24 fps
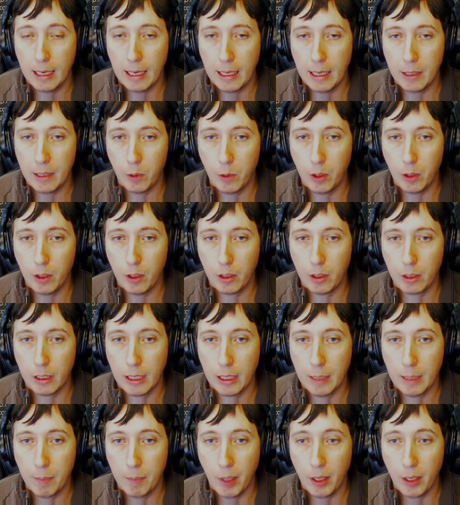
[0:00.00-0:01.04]
we'll
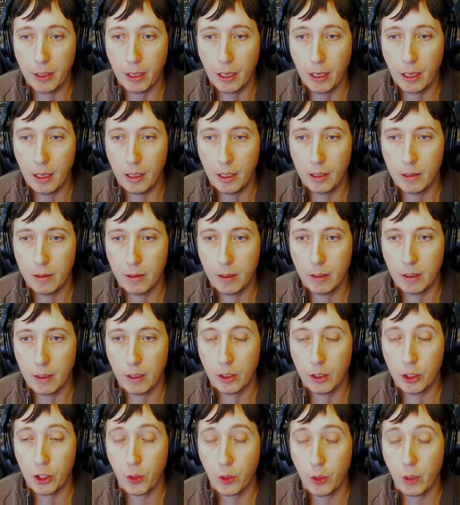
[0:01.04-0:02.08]
keep on
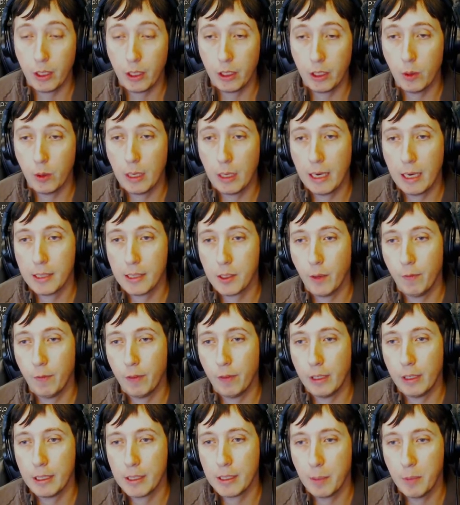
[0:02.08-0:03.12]
showing you guys
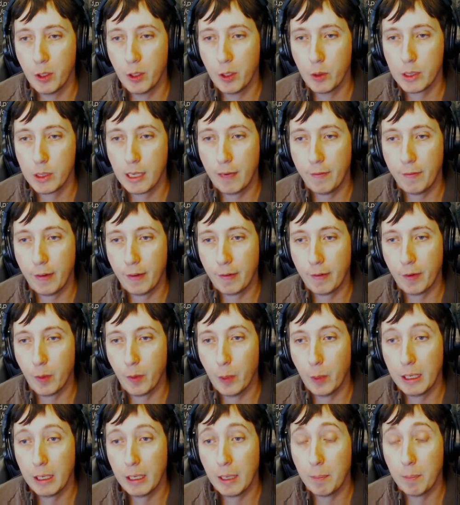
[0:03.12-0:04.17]
hopefully some new stuff every
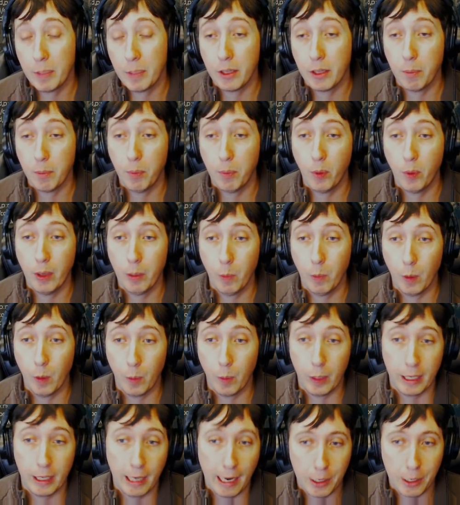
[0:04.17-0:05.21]
week, up to the point where
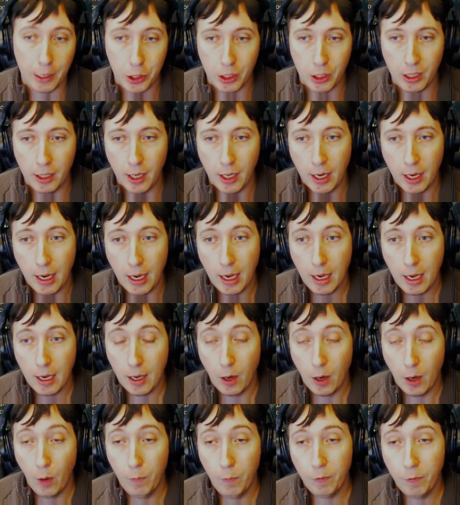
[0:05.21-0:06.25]
we could actually
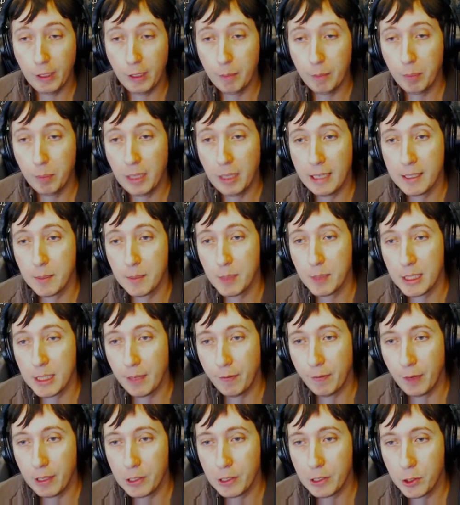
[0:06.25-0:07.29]
hopefully play some
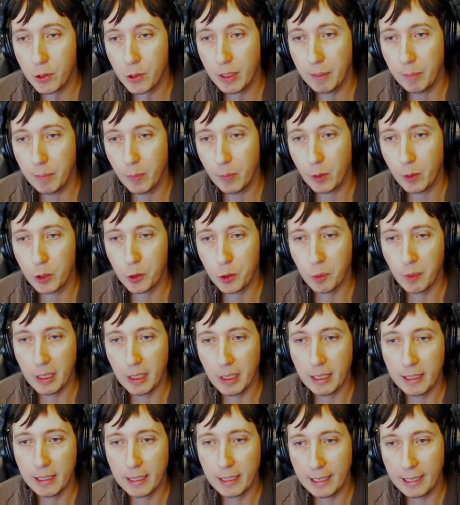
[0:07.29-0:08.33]
stuff on stream, which would
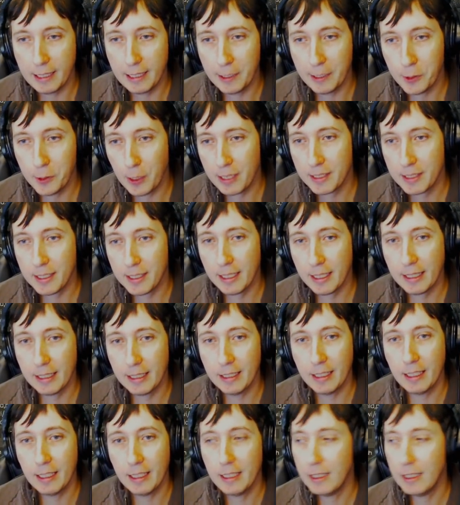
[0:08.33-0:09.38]
be kind of interesting
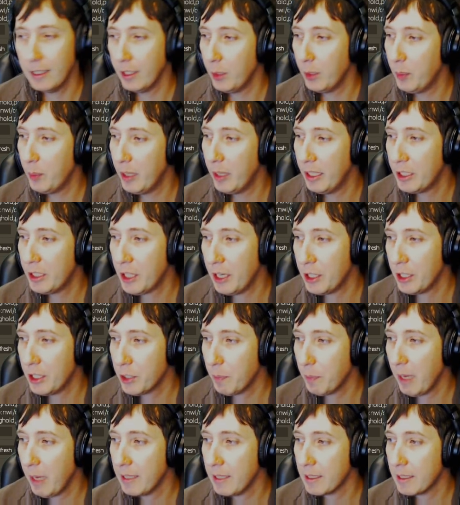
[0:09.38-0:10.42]
and a little bit of change
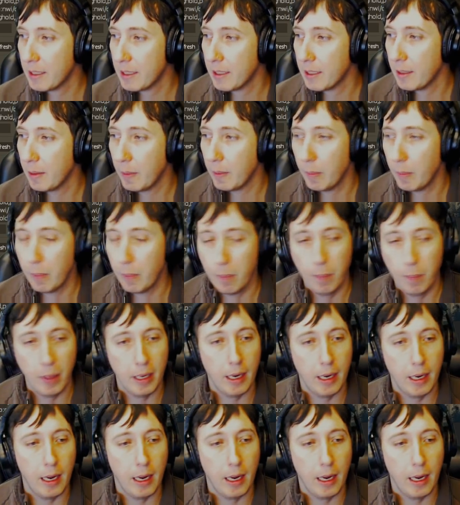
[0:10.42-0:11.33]
of pace. But